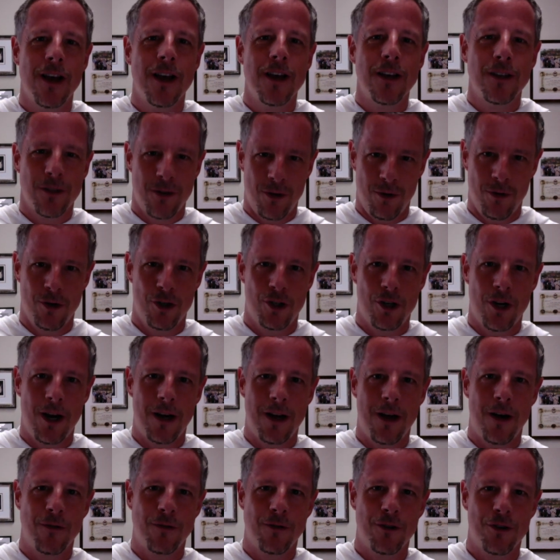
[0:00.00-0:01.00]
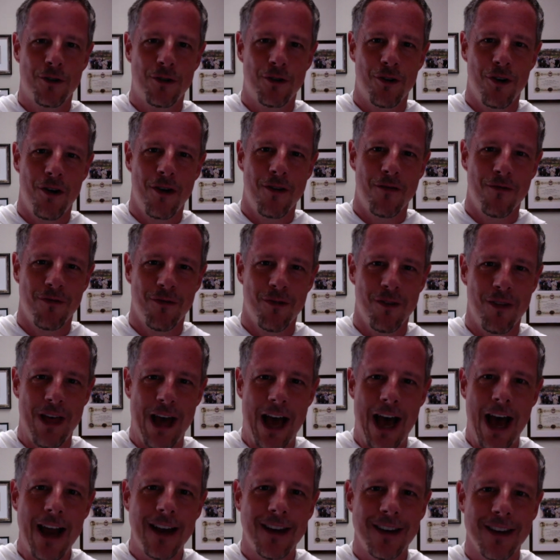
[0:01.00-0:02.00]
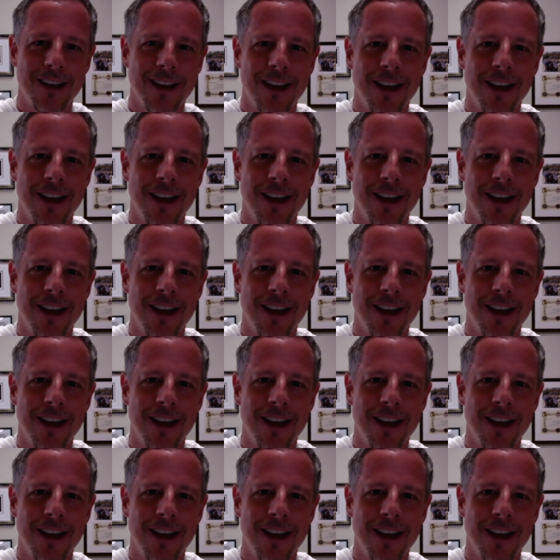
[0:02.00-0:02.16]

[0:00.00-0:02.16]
So shout out to Sean for that.